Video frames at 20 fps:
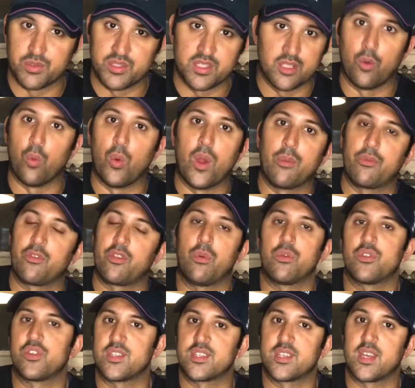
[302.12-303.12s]
was no way I was going to
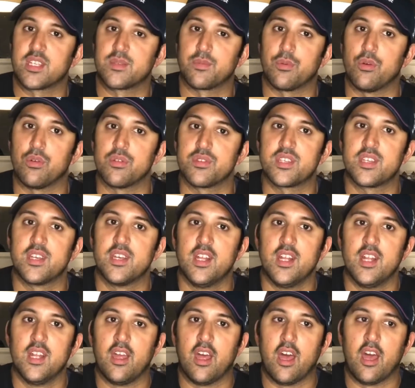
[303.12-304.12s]
watch it on Sky Sports.
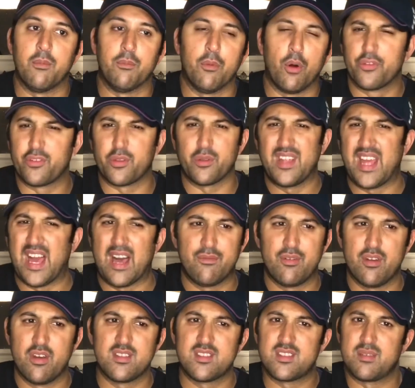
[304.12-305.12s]
Also, the
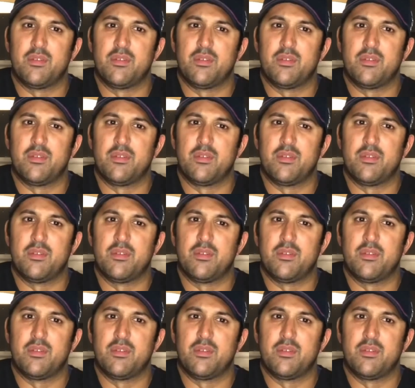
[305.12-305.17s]
adverts.